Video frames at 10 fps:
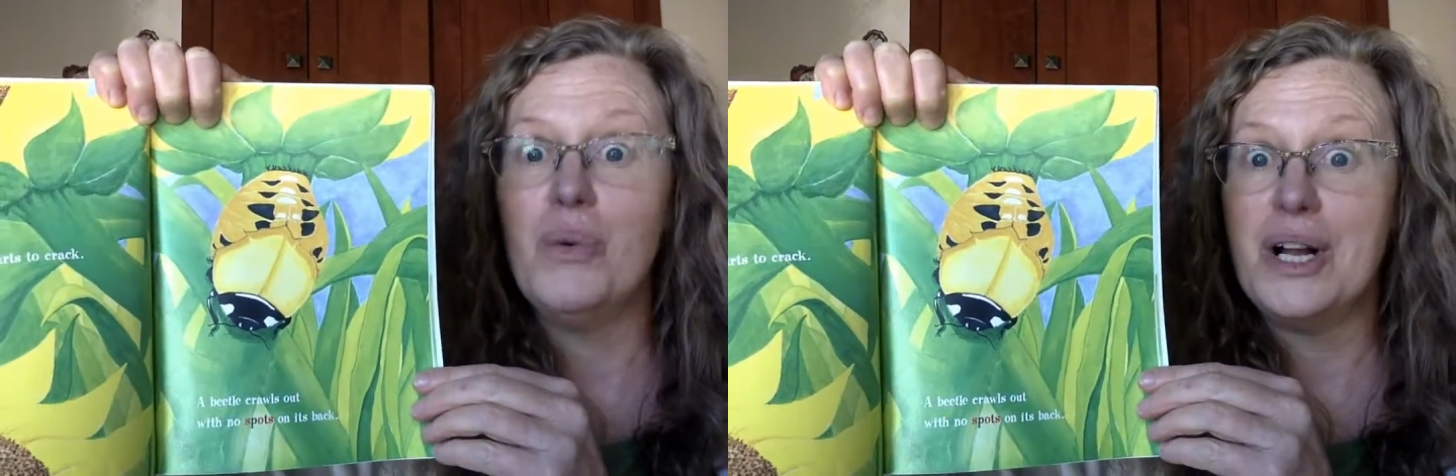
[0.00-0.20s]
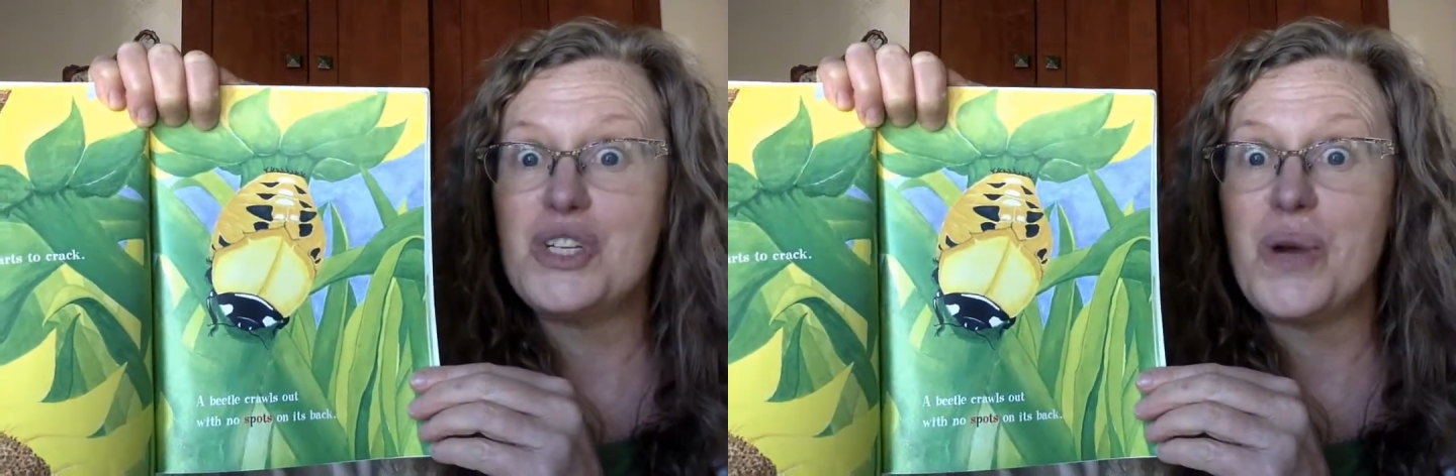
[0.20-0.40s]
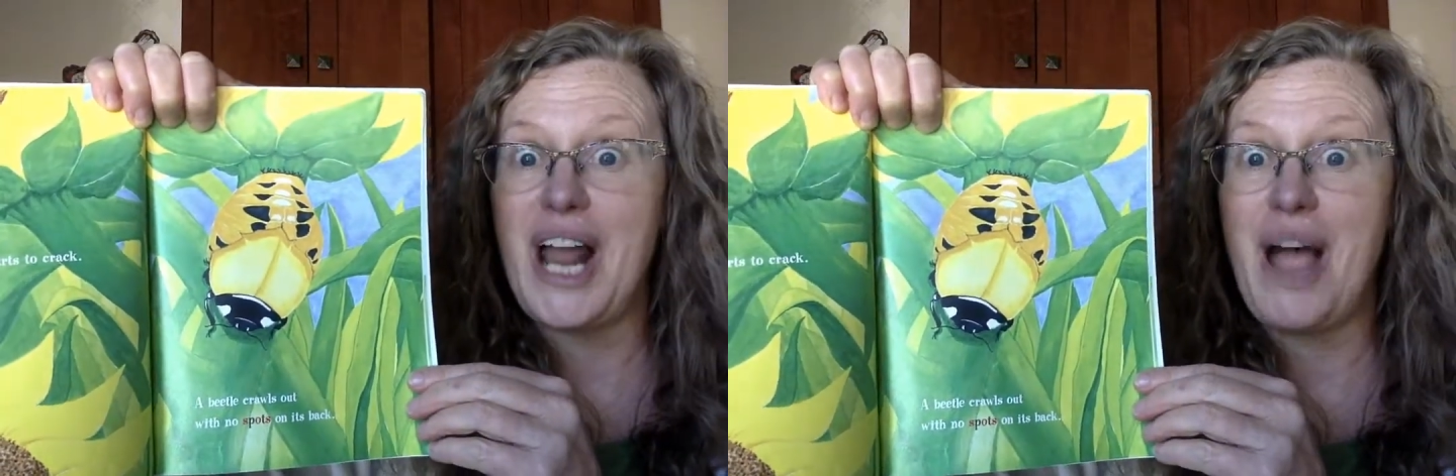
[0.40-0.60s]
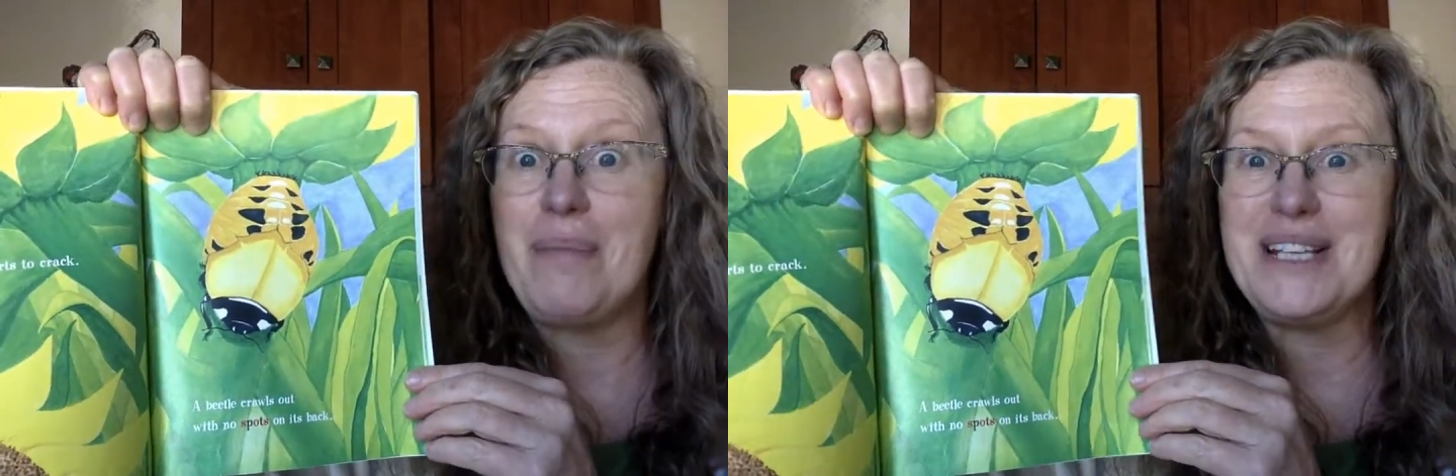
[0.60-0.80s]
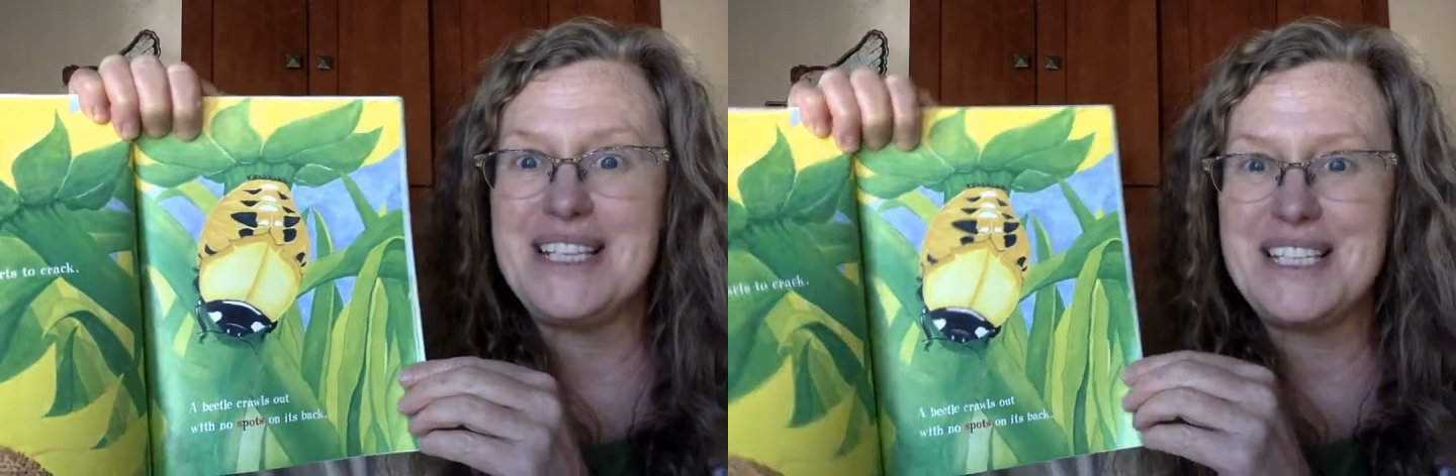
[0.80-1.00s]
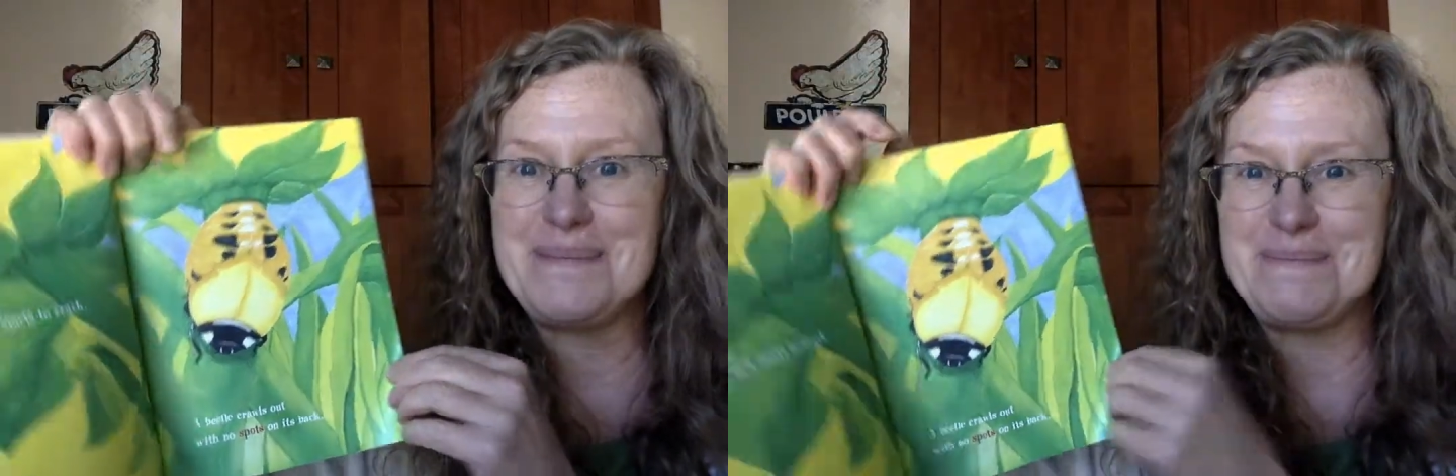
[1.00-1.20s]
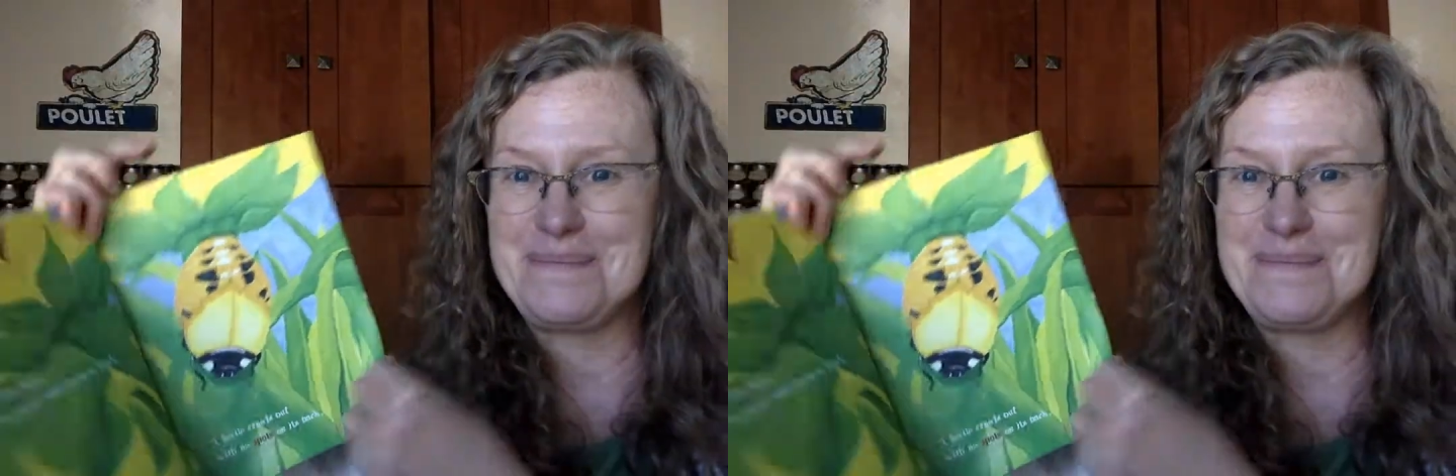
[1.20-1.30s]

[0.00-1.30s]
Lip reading: watch what happens.